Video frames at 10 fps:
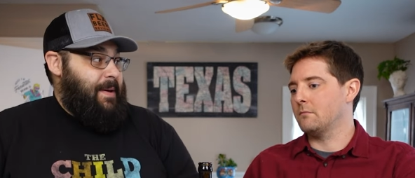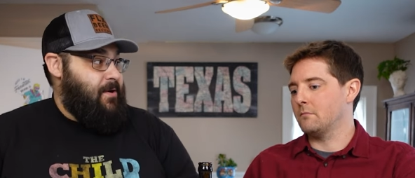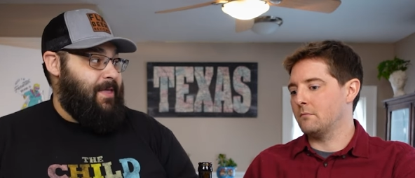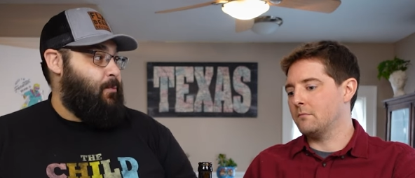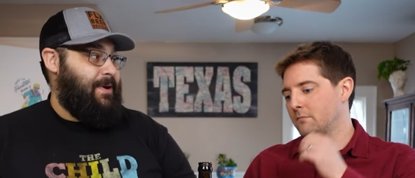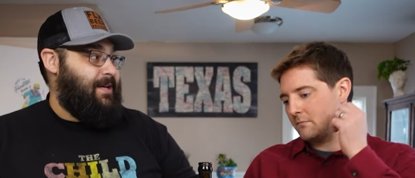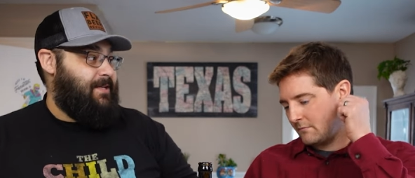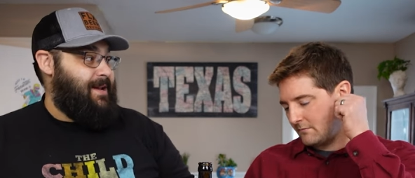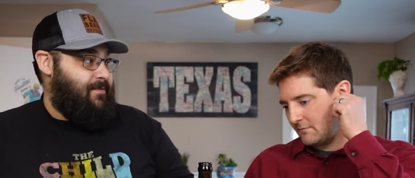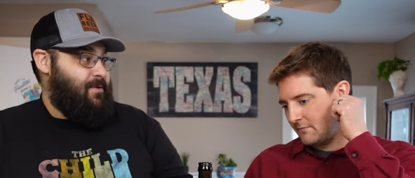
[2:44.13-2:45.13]
Speaker 1: beer that we
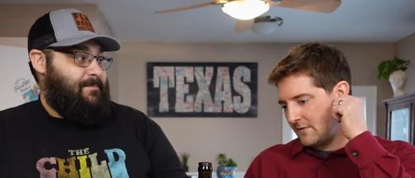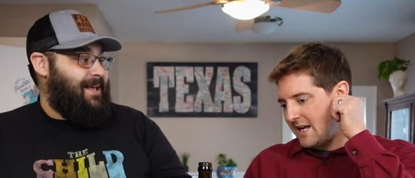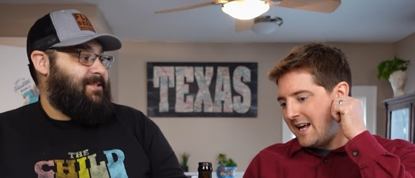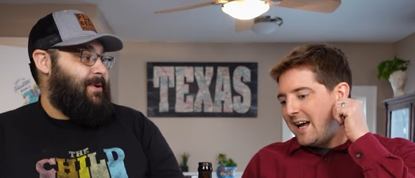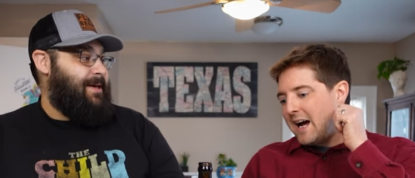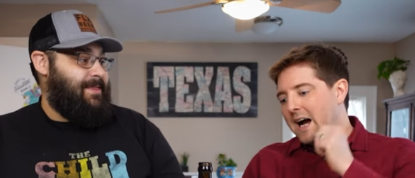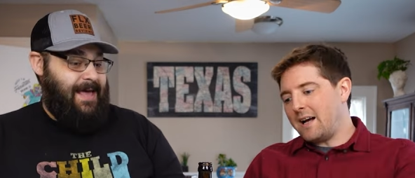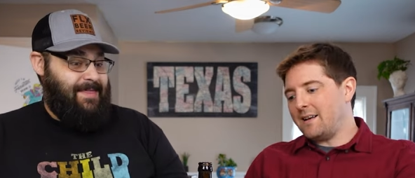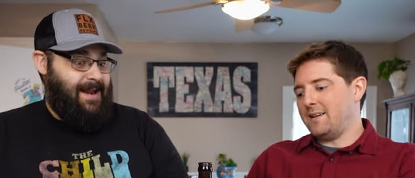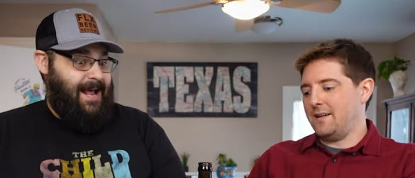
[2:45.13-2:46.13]
never mess with,
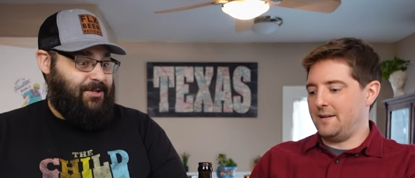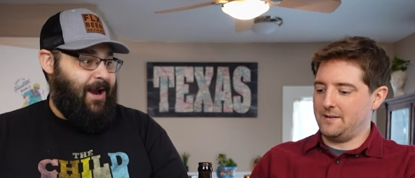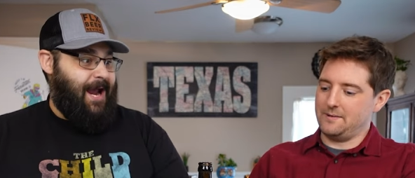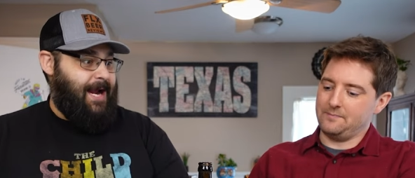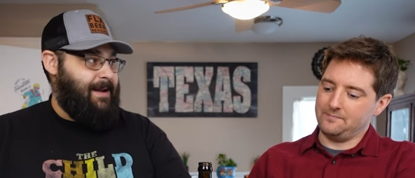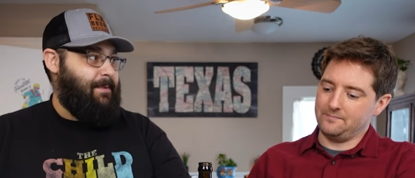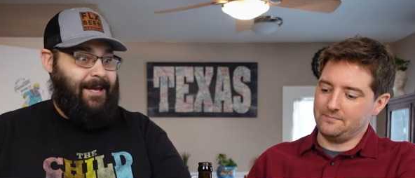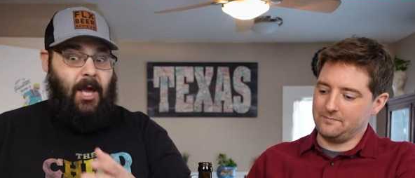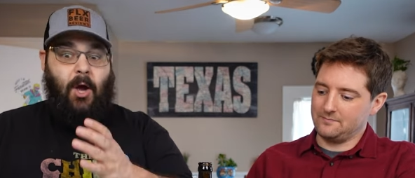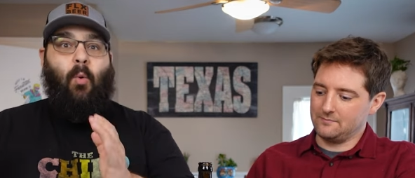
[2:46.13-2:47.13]
and then I try it and I'm
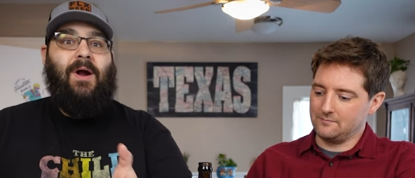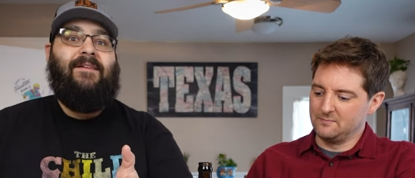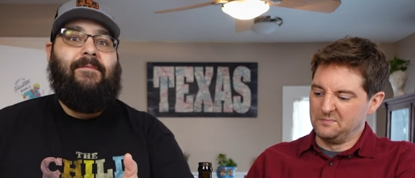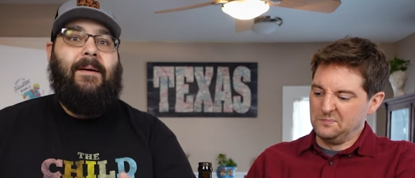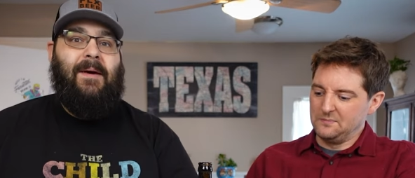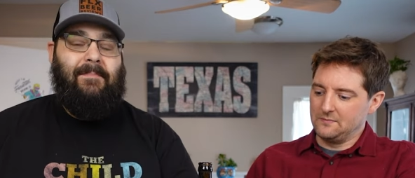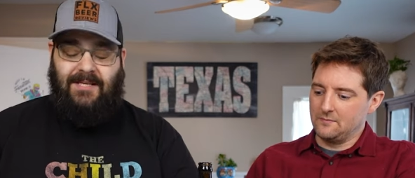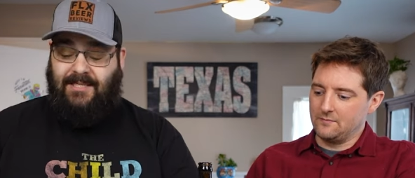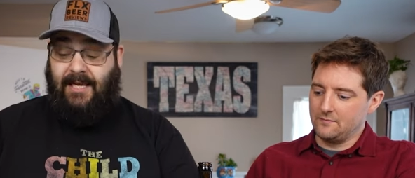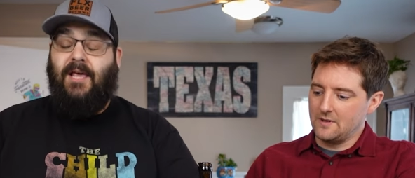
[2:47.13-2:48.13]
like, what have I been
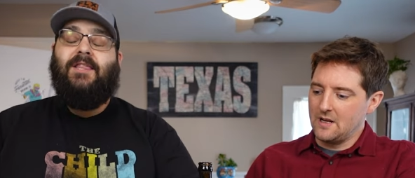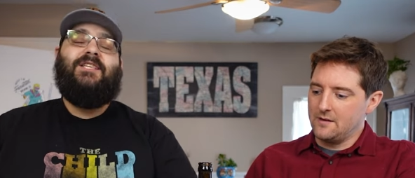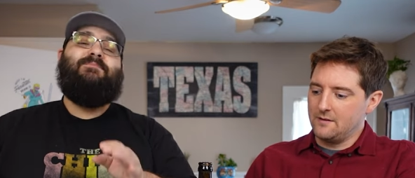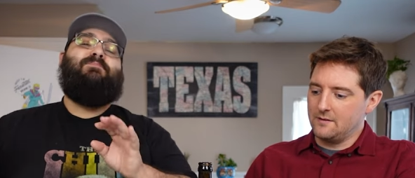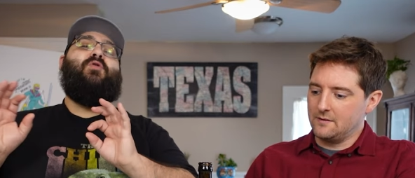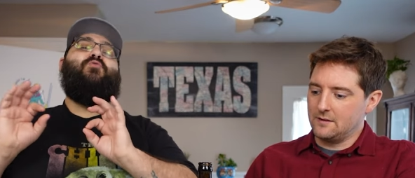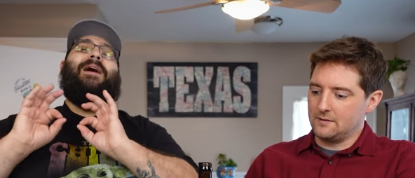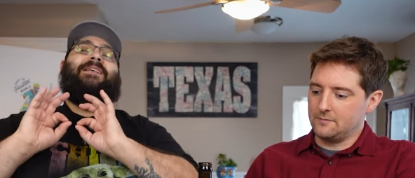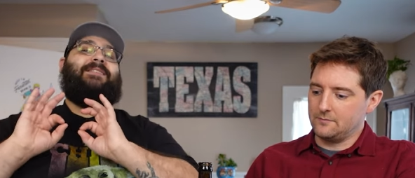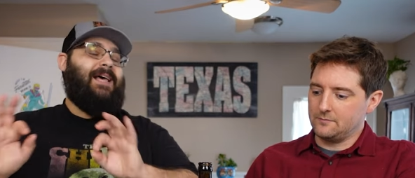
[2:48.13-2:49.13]
missing? This blew
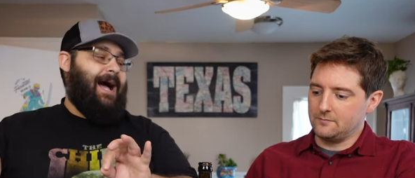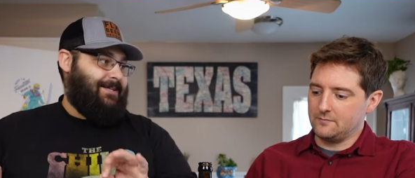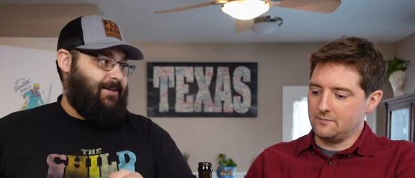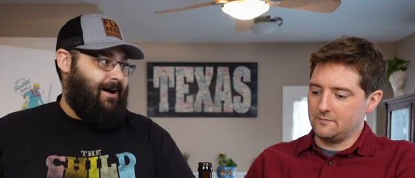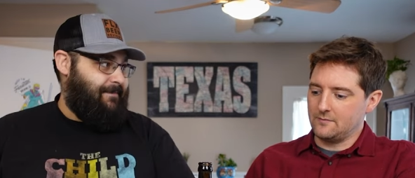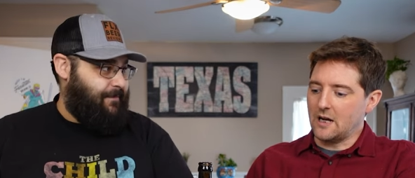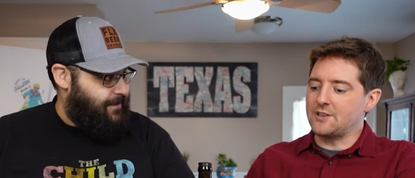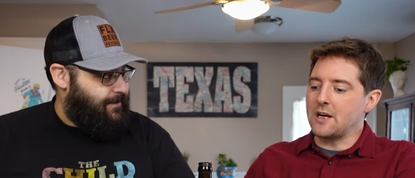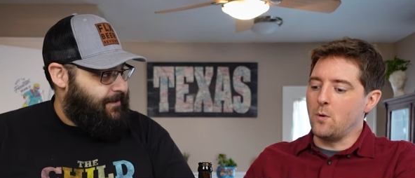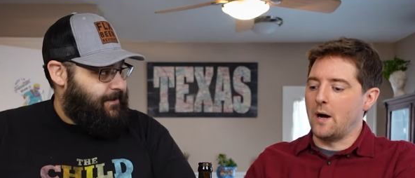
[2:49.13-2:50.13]
my socks off. I'll
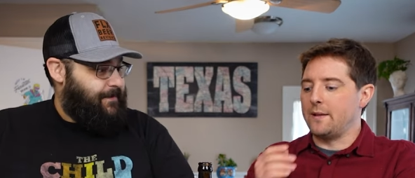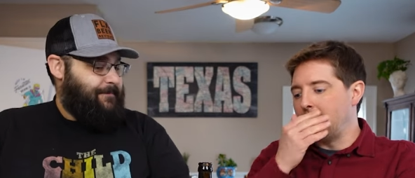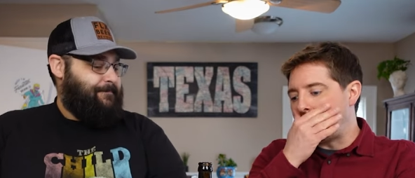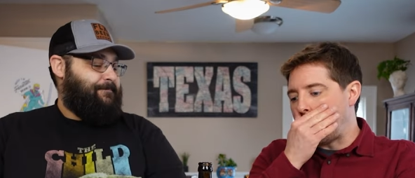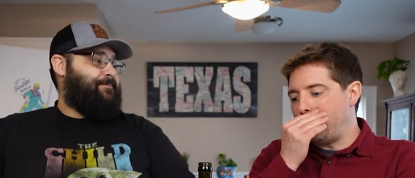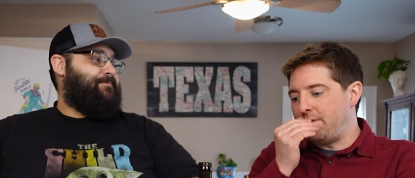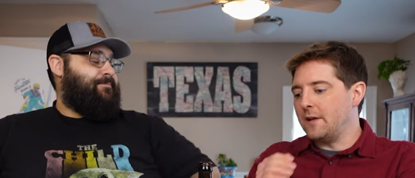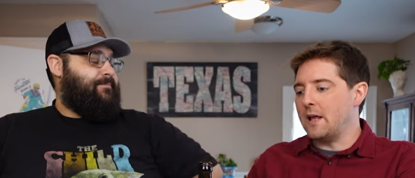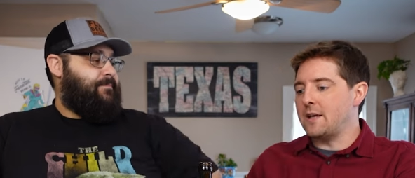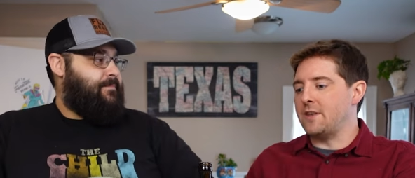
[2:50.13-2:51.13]
tell
Speaker 2: you what, like I
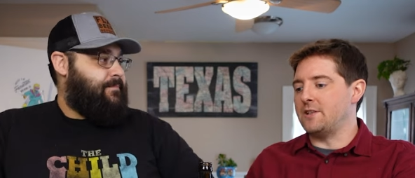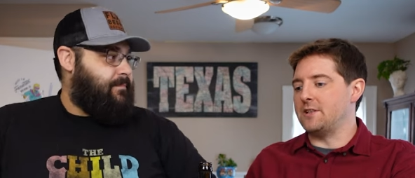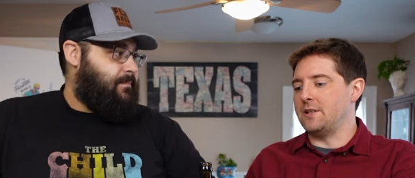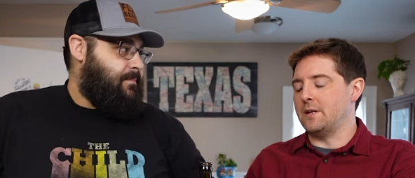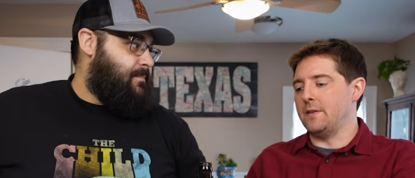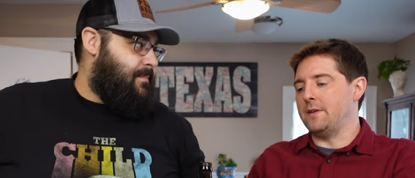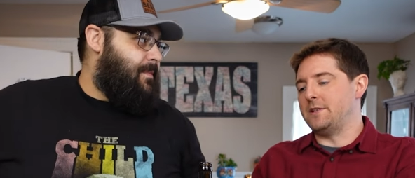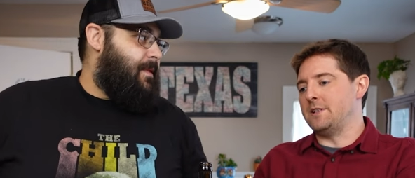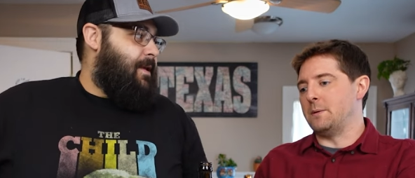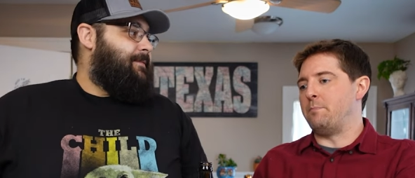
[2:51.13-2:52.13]
feel like this is a
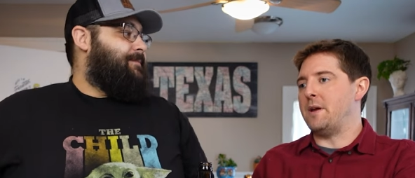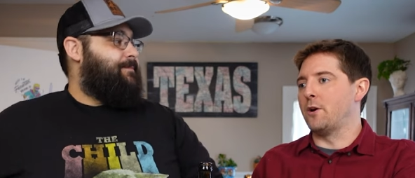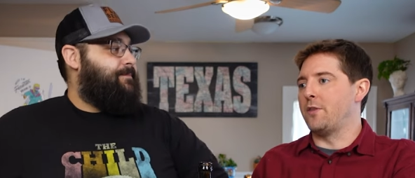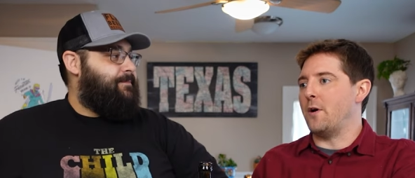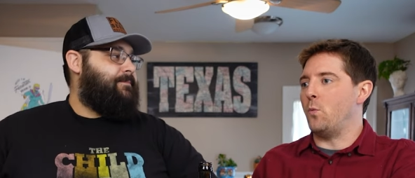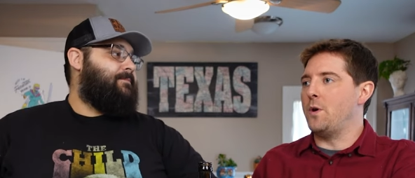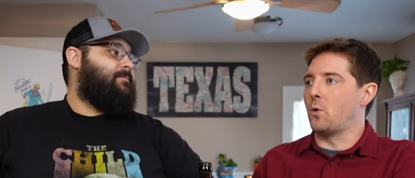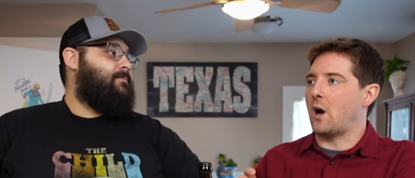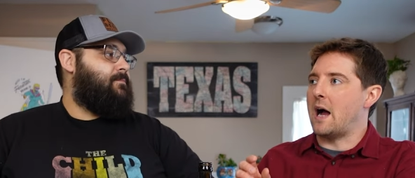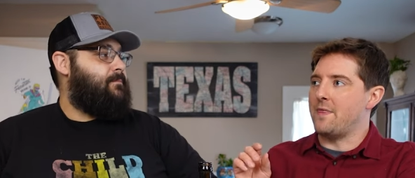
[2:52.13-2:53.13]
this is a beer that we
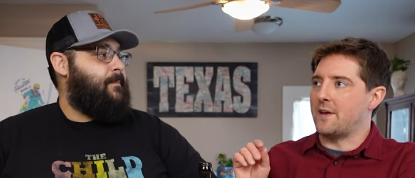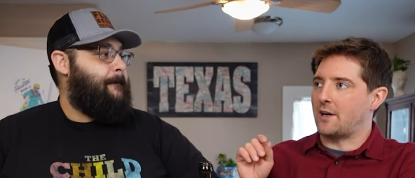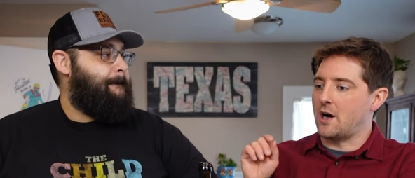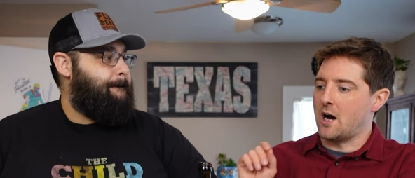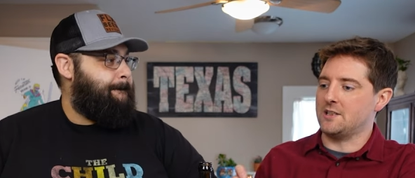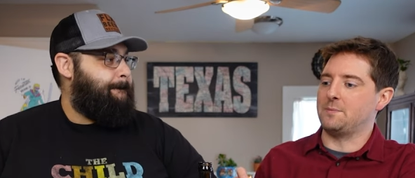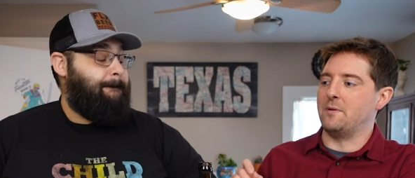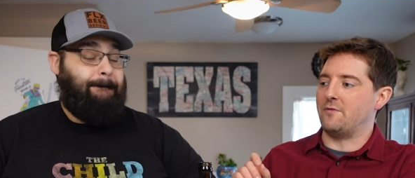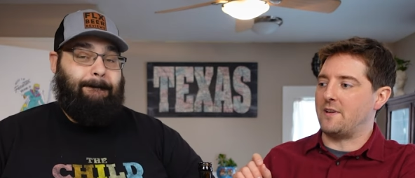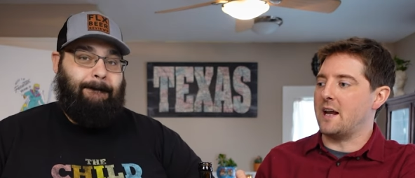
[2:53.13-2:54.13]
were on the cusp
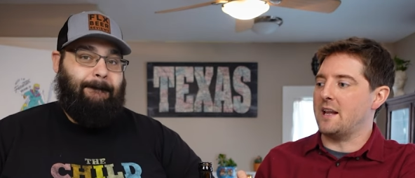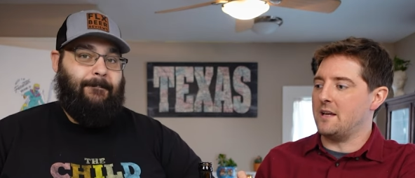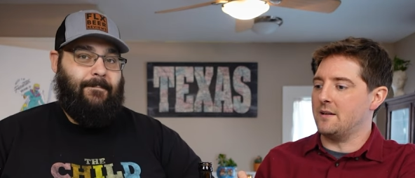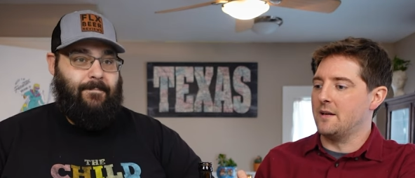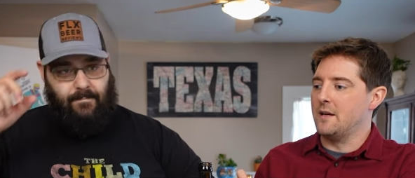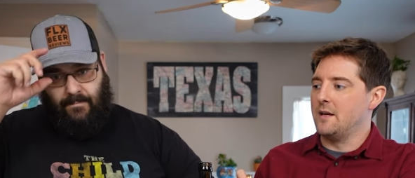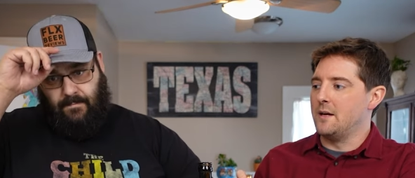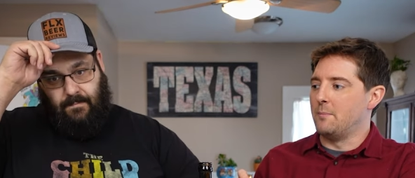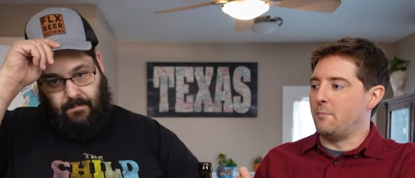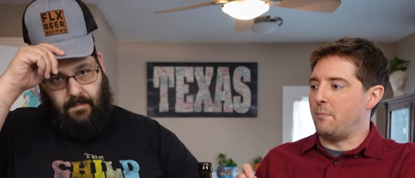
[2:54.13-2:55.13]
of getting
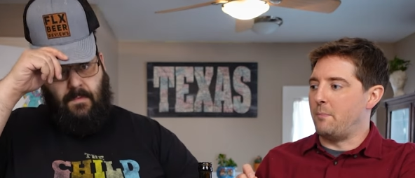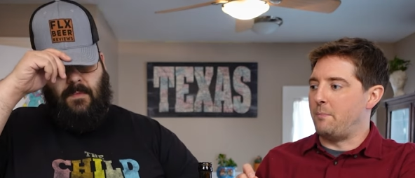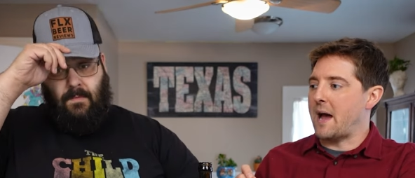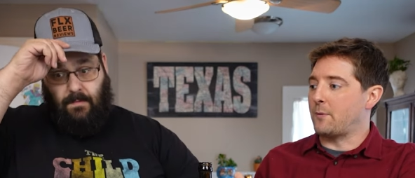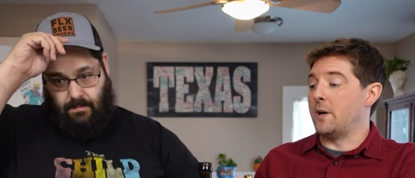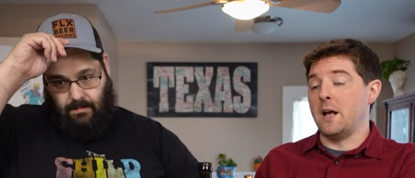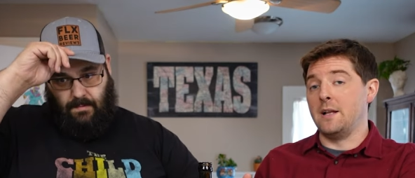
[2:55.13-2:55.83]
back when,